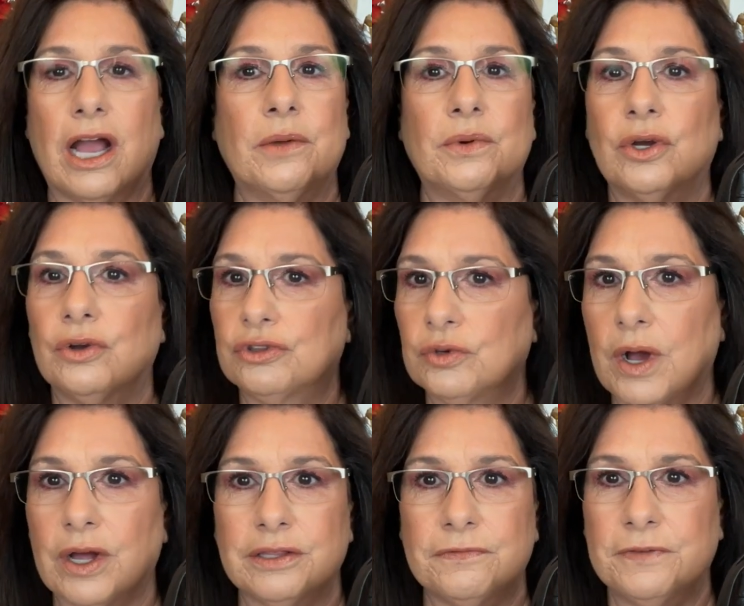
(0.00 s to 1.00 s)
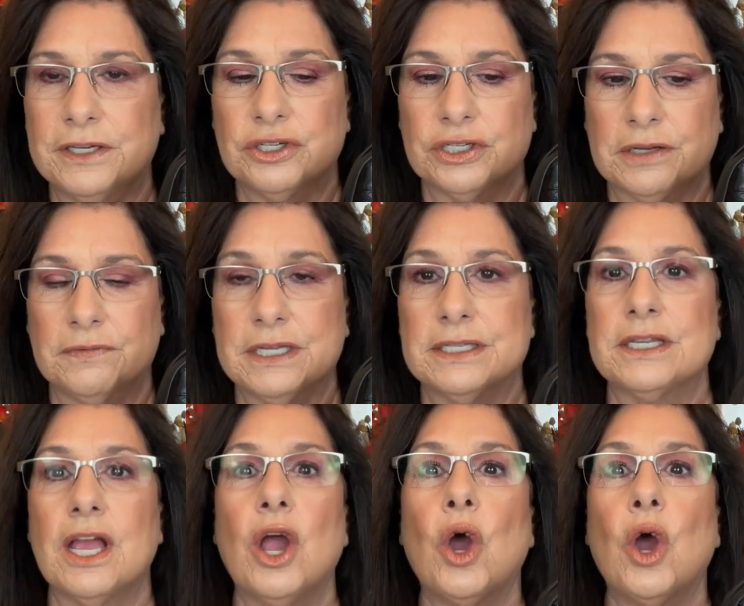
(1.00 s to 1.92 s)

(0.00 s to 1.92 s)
I will go through all the features of this.